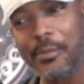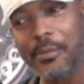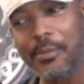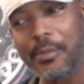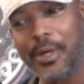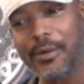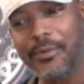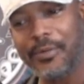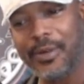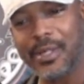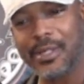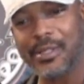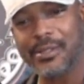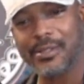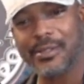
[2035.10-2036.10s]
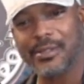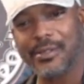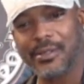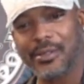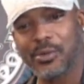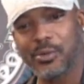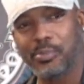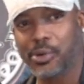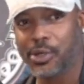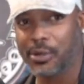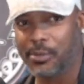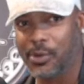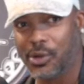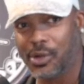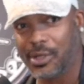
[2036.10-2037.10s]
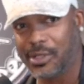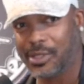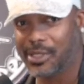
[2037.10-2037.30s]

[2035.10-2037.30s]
motherfuckers, you put them on,